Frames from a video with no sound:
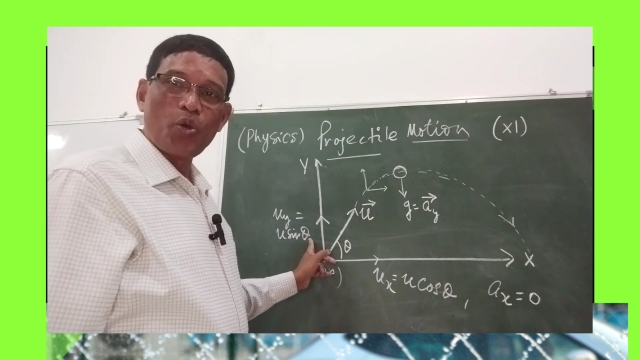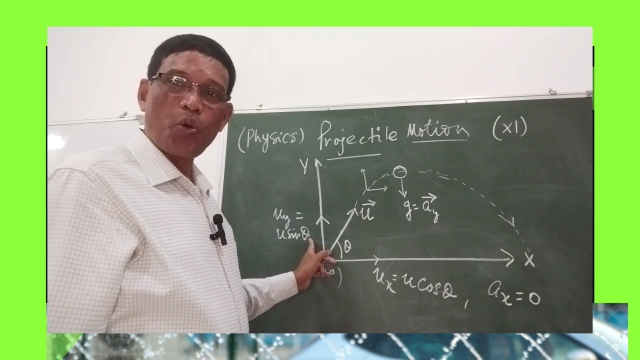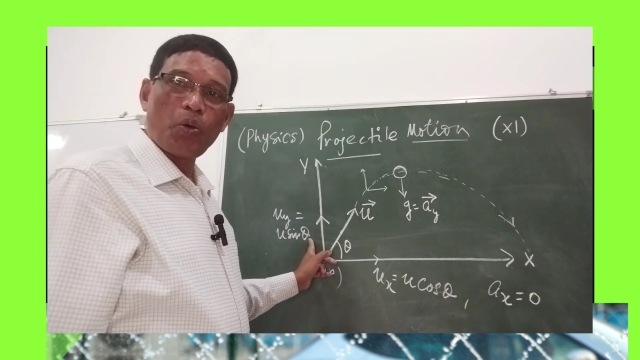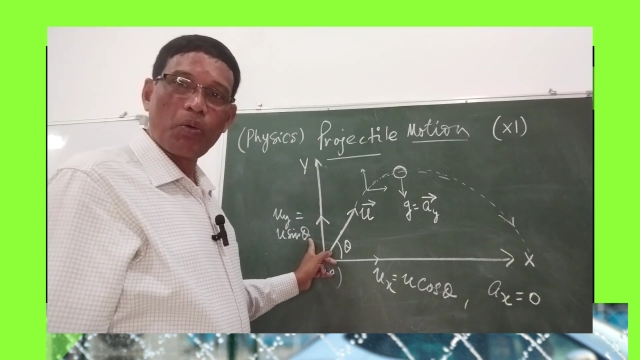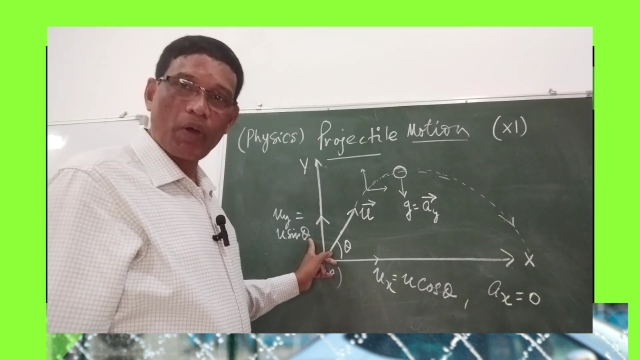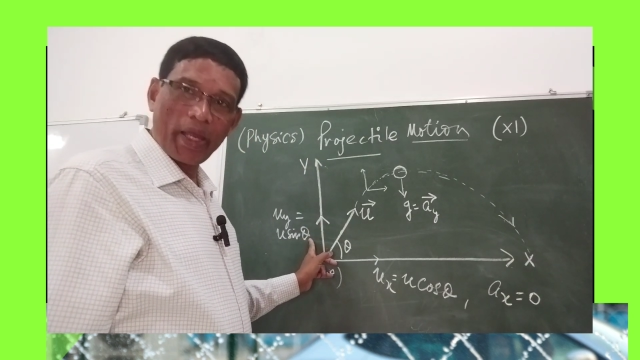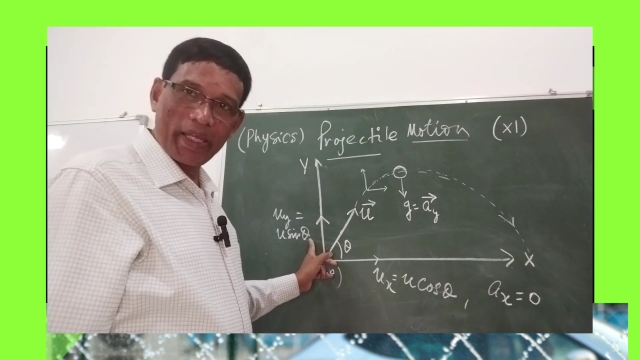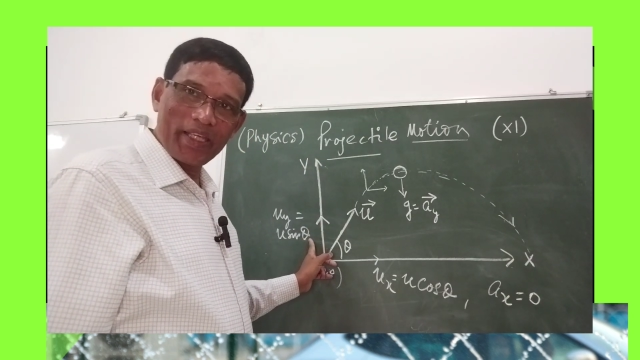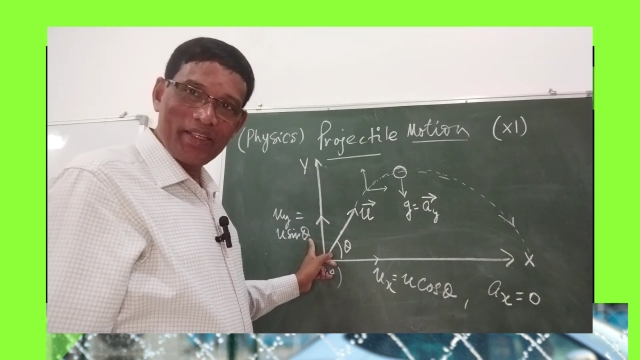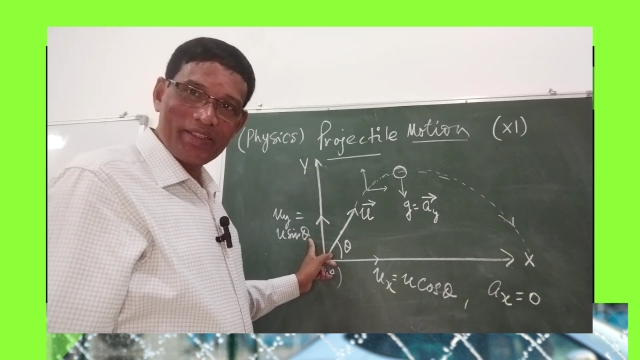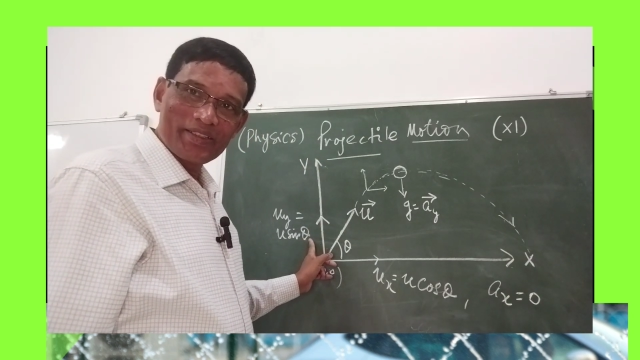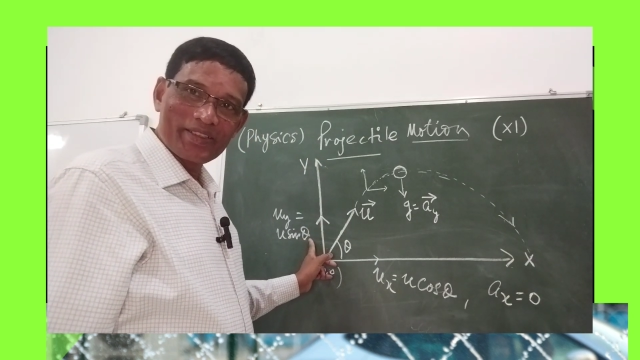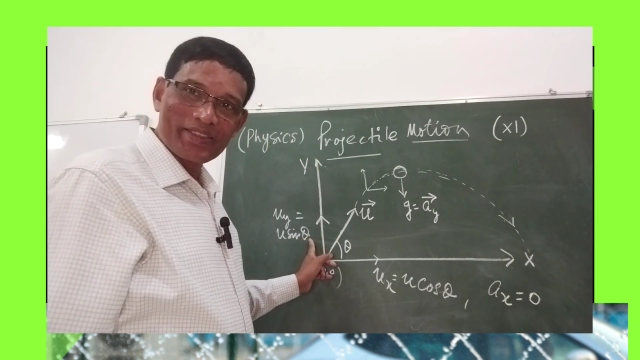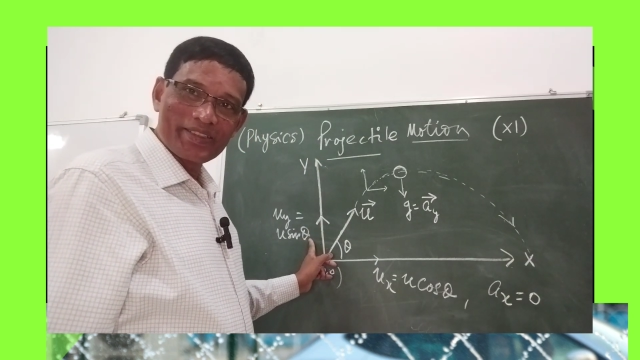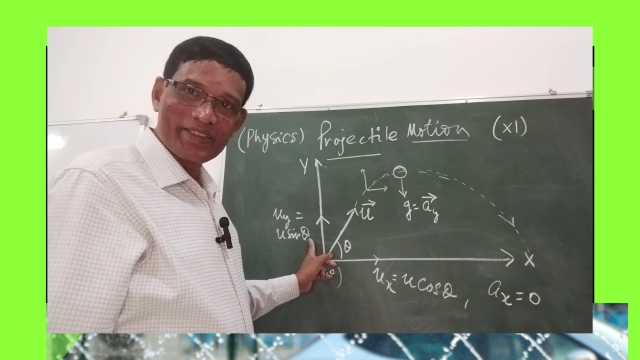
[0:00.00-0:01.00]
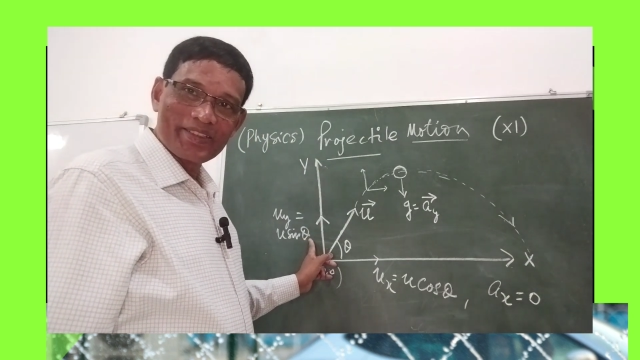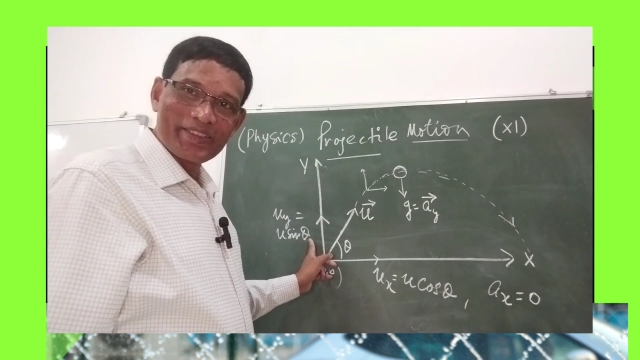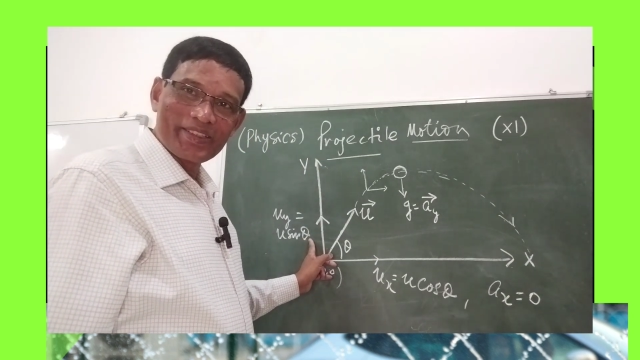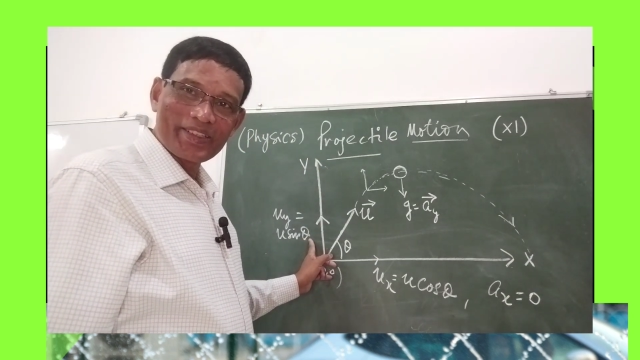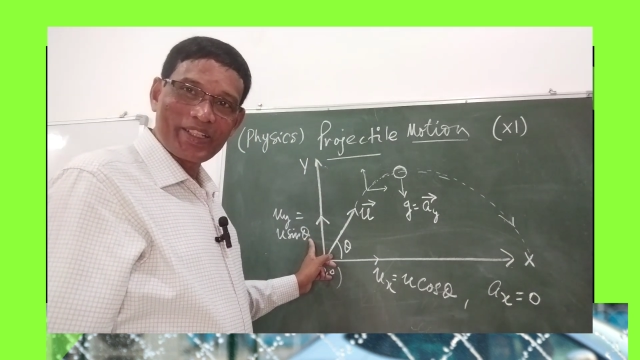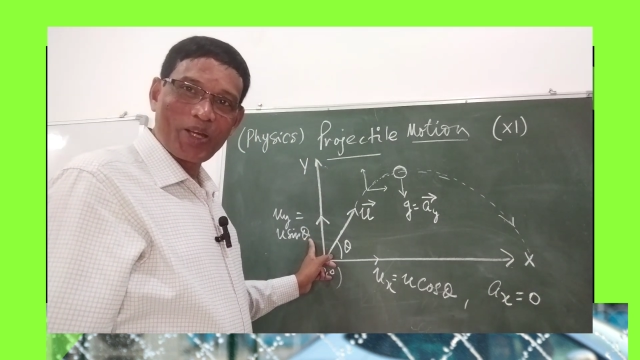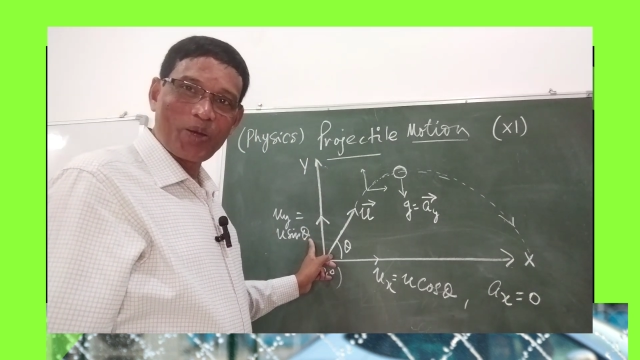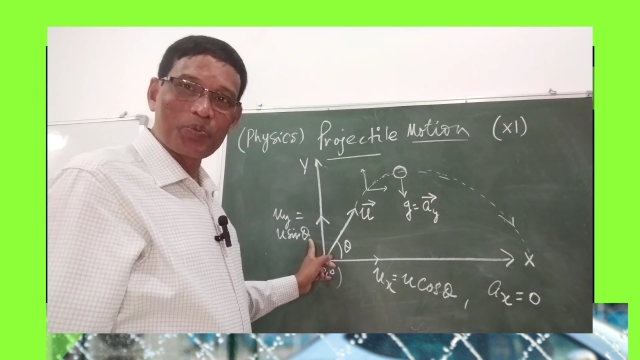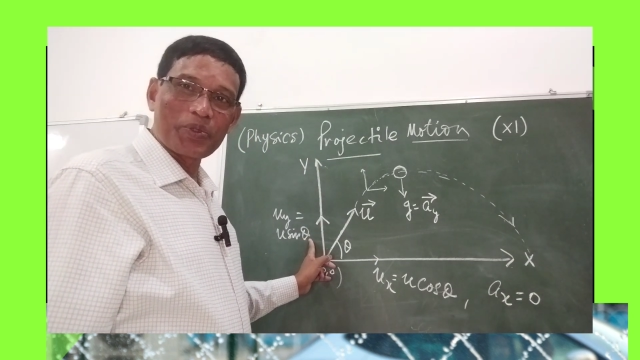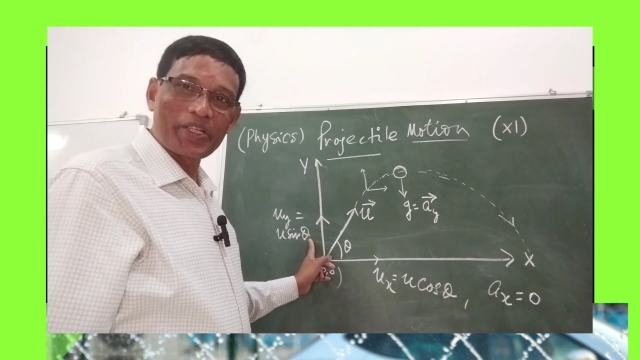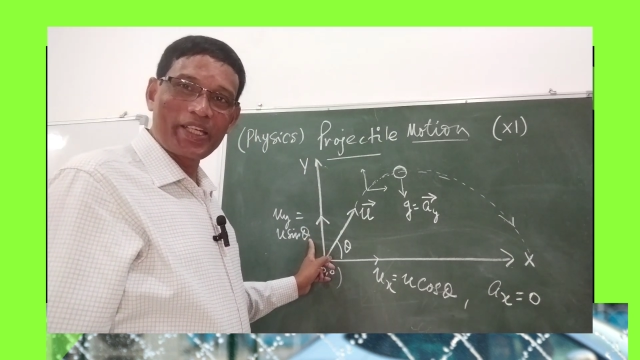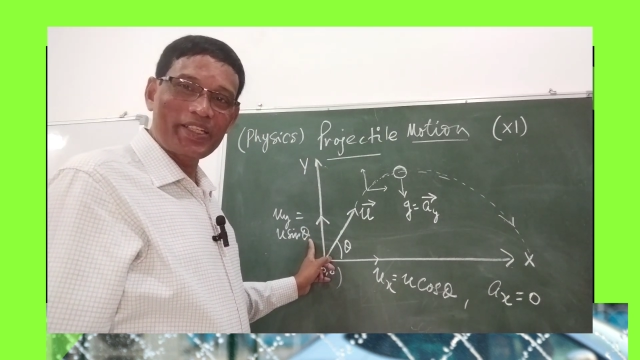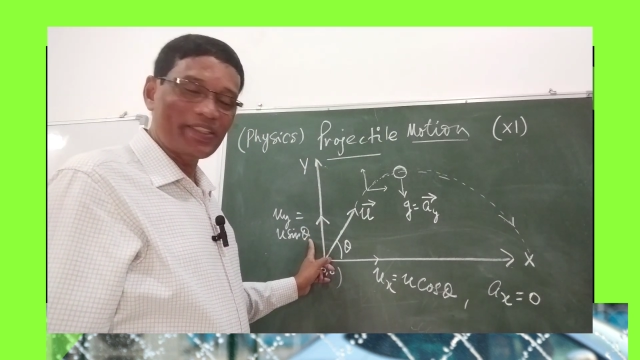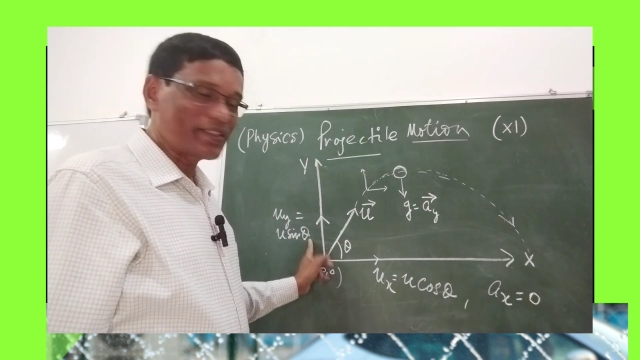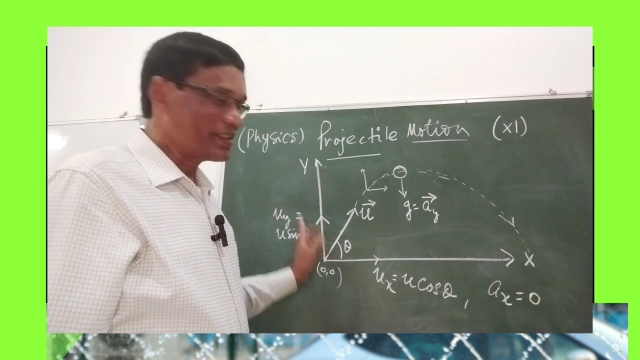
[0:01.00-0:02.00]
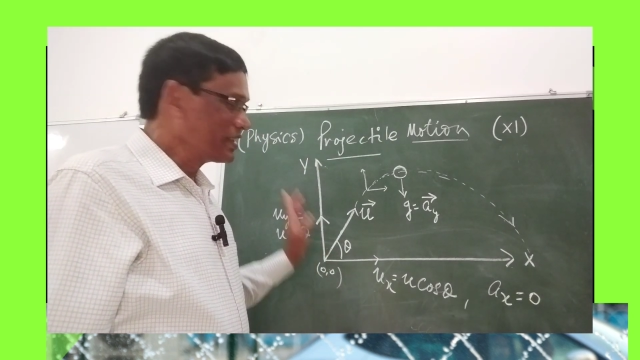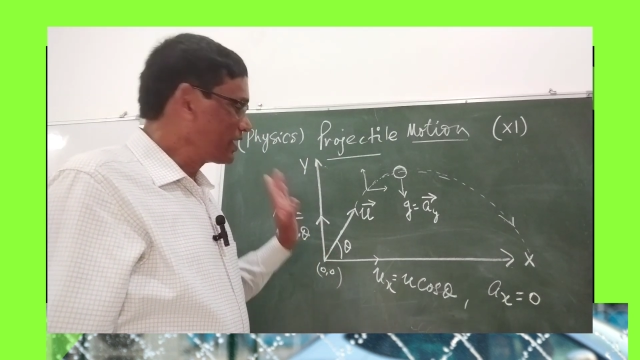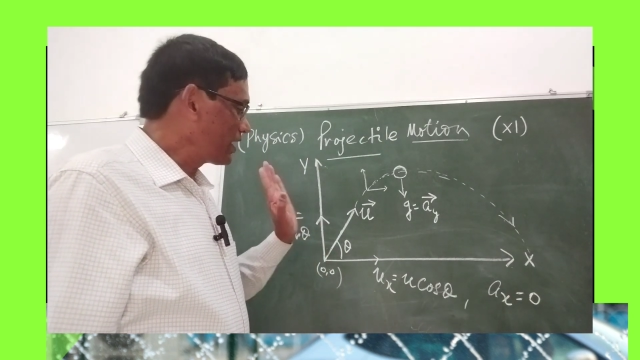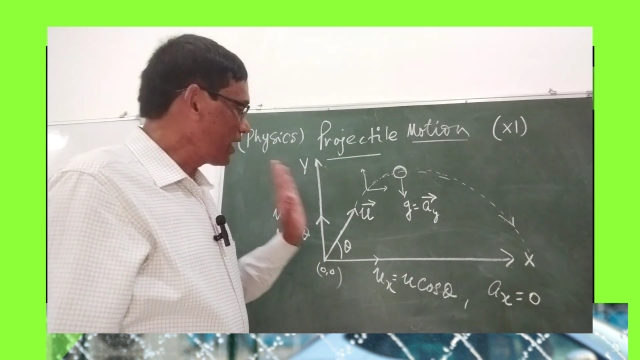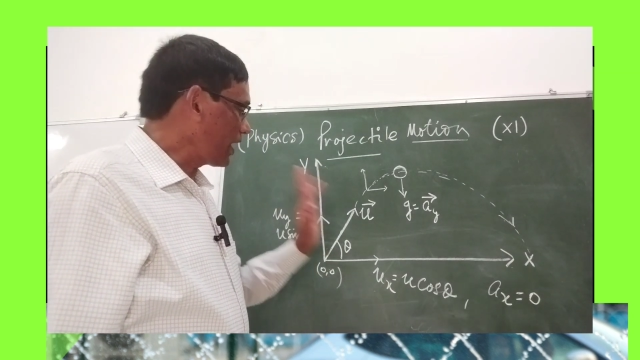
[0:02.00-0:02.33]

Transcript: y component,